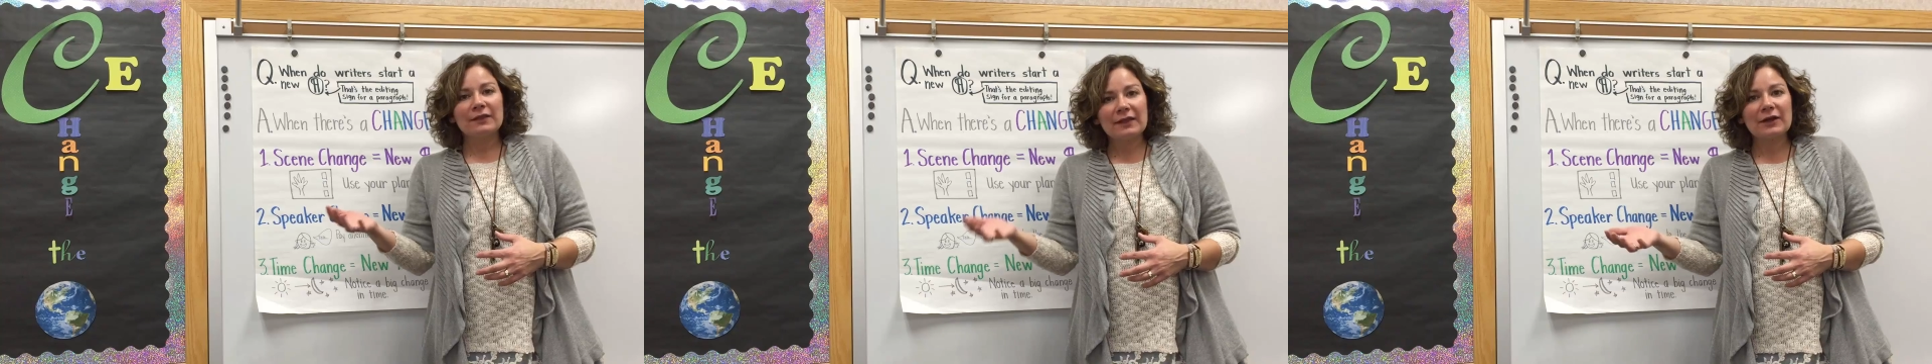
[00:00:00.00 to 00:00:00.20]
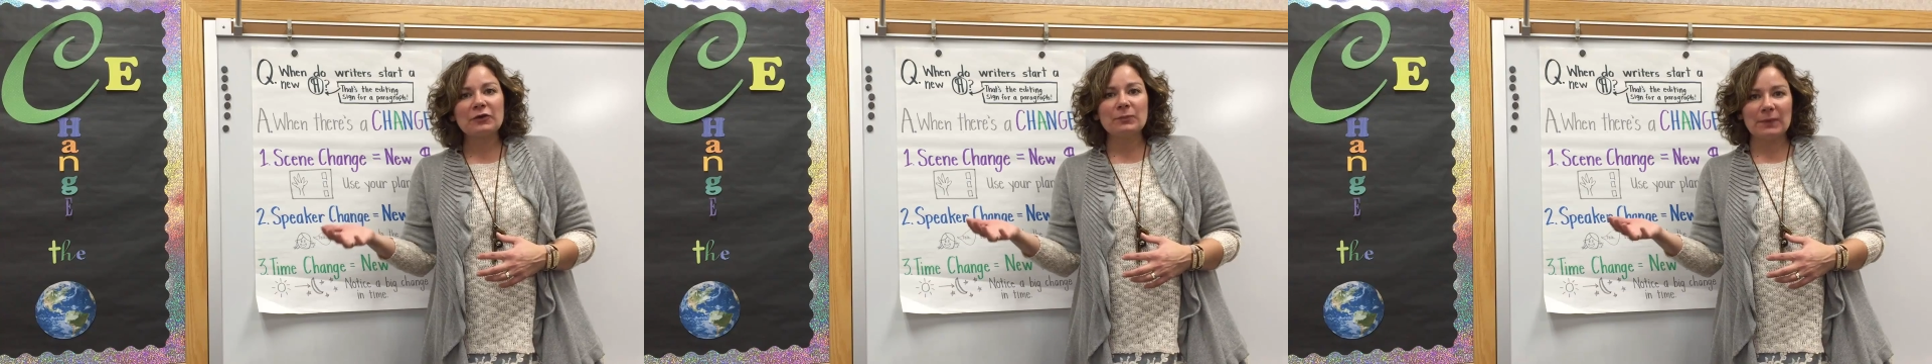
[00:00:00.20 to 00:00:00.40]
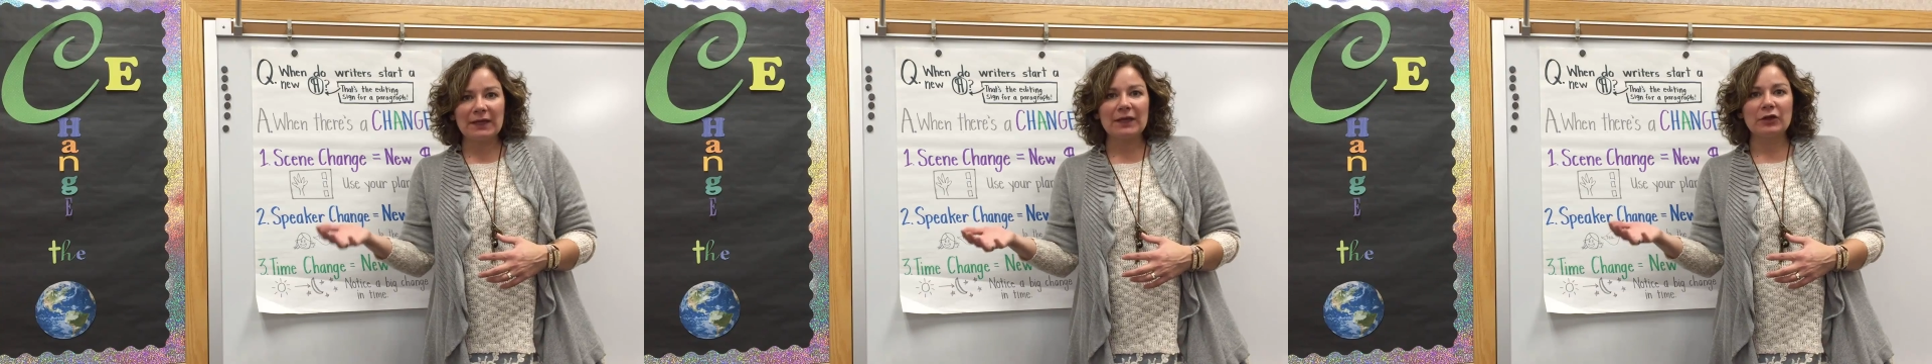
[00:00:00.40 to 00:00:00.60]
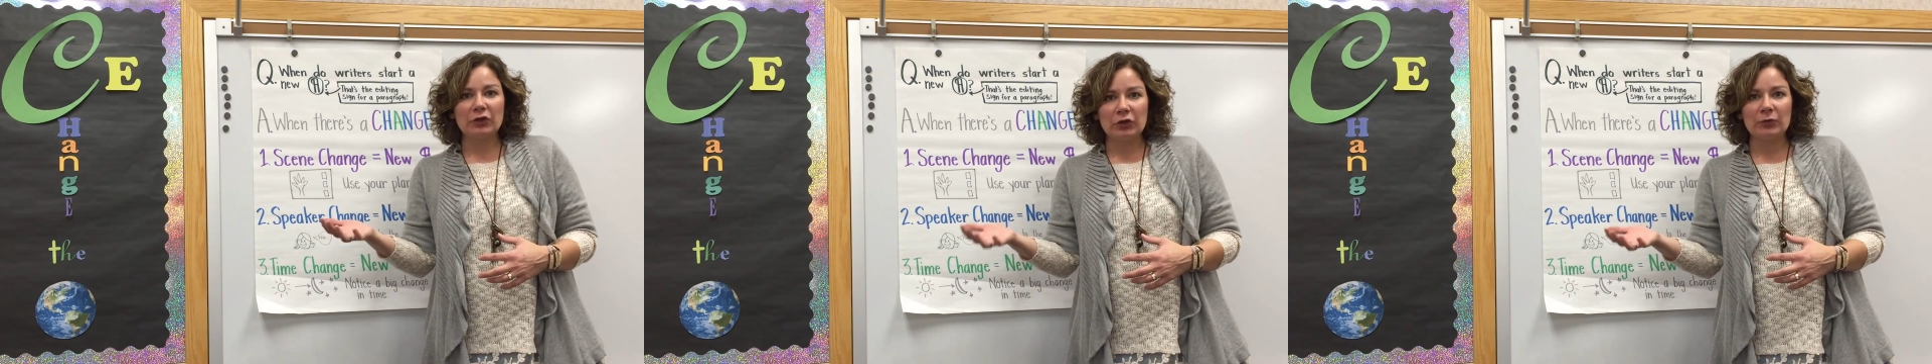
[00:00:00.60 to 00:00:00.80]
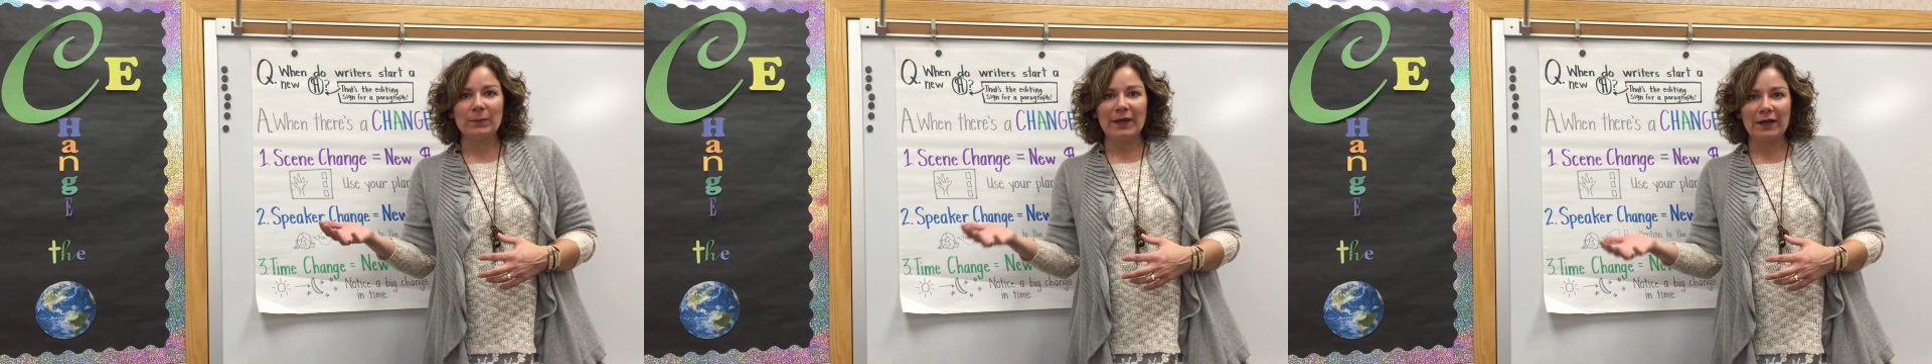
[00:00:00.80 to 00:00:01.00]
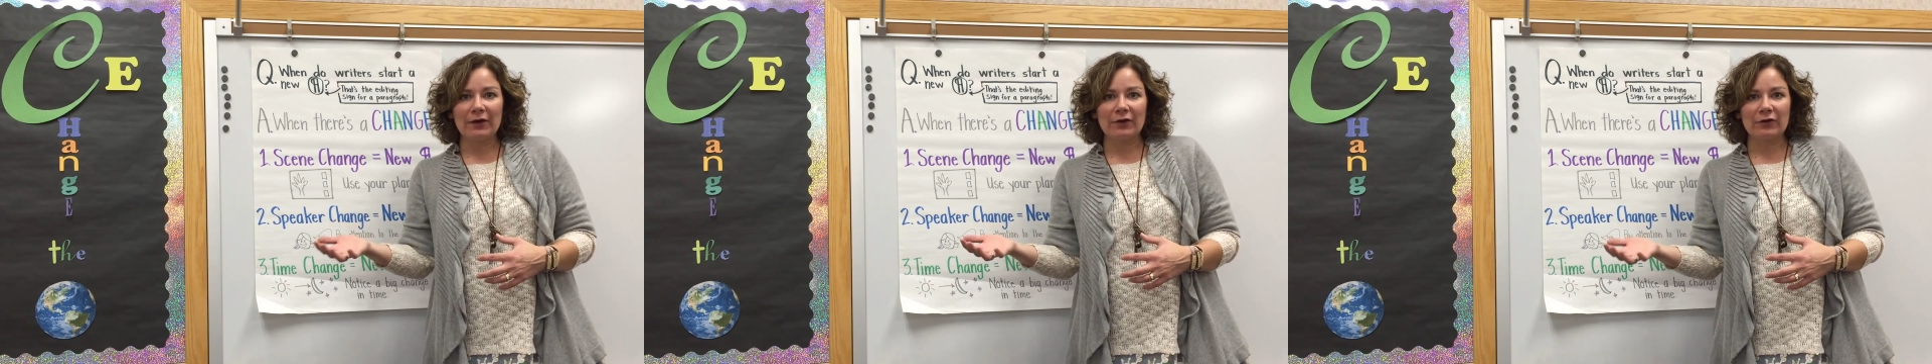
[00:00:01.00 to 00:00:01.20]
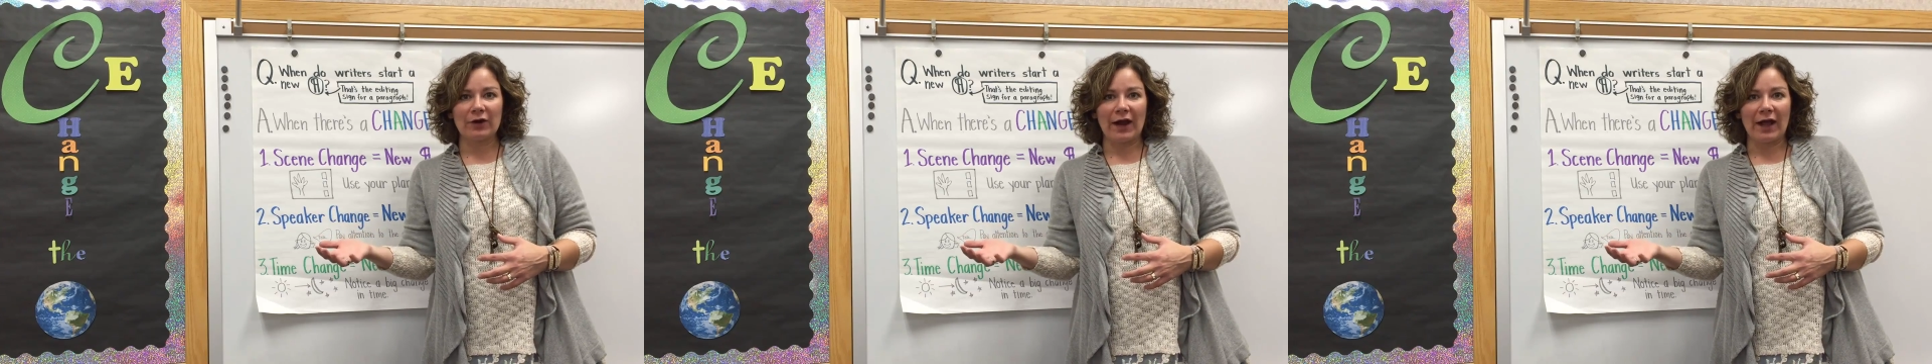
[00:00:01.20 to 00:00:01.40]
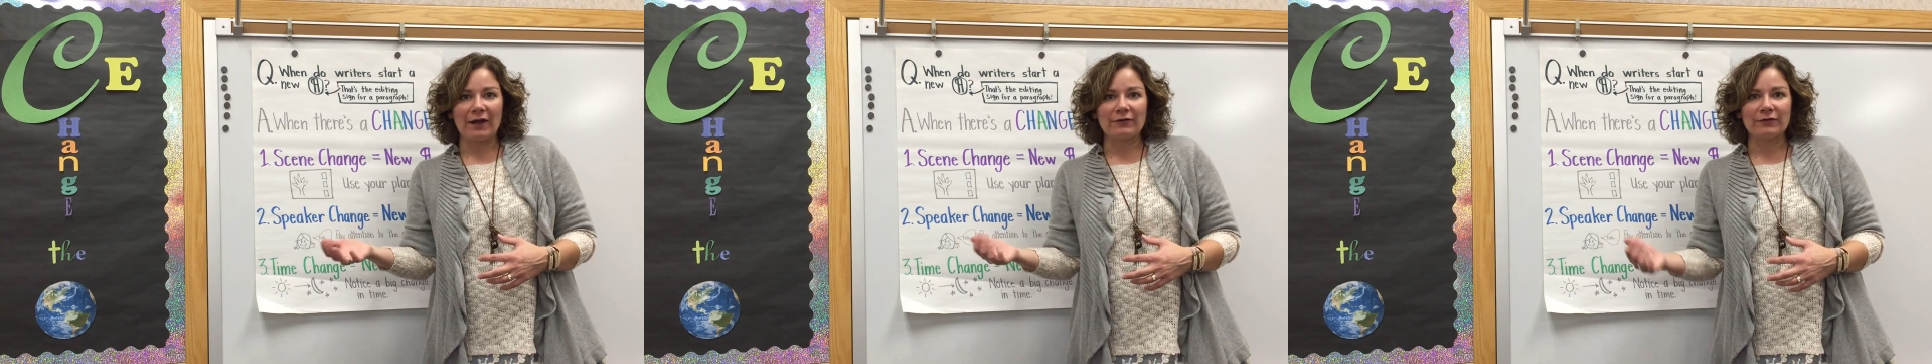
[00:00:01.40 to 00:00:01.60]
there'd be a new
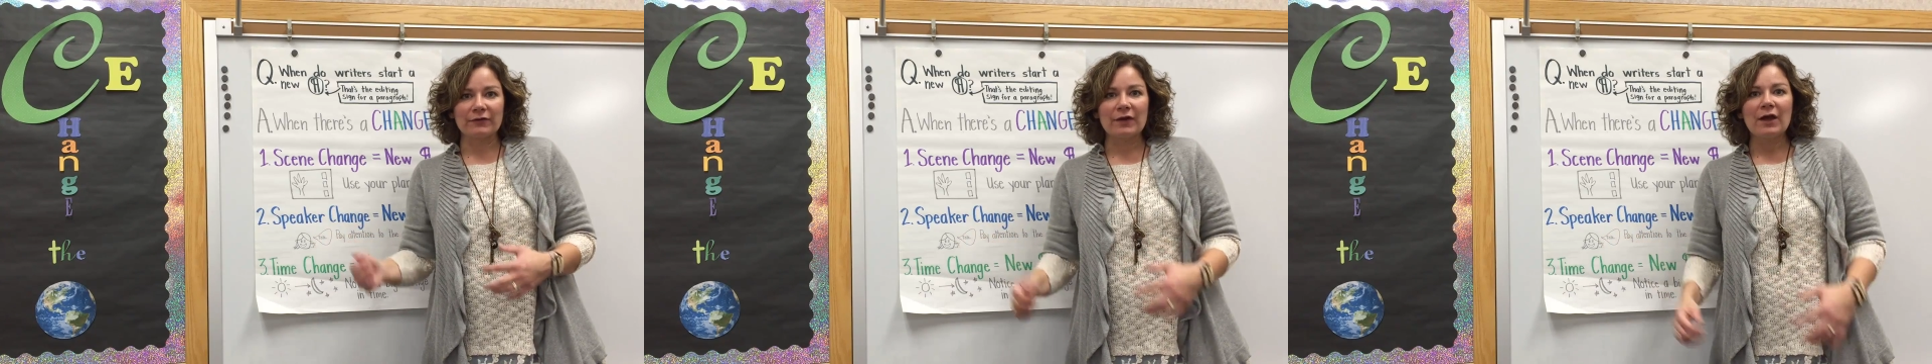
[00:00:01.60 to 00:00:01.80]
paragraph.